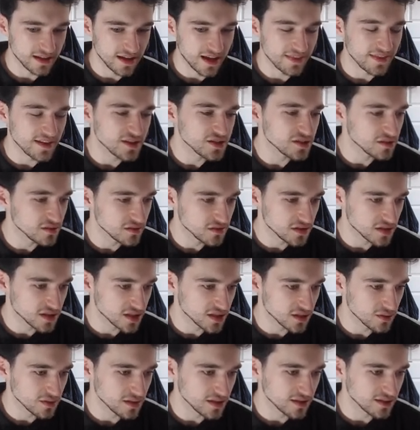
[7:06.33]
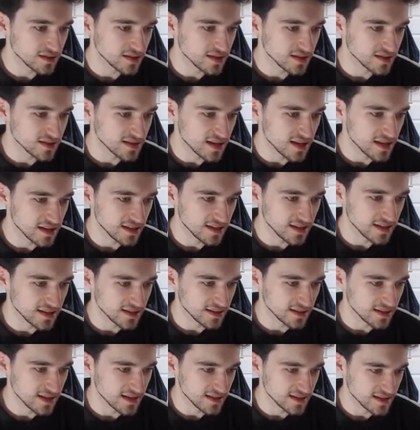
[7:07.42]
And they shouldn't just do it to say, like,
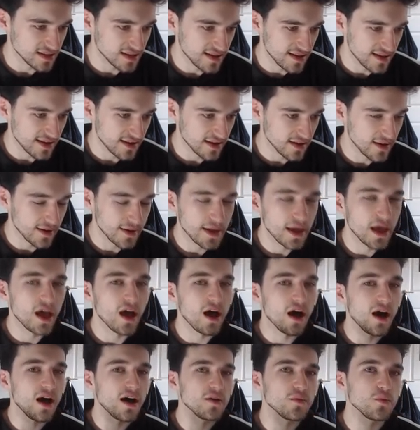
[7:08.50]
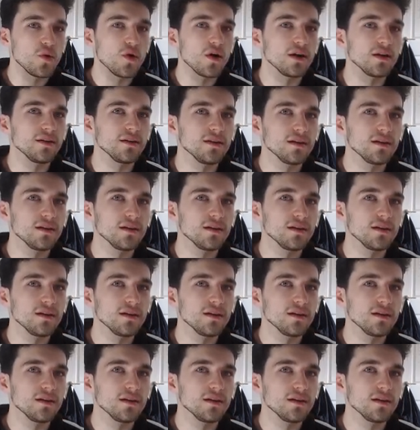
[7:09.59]
let's say I want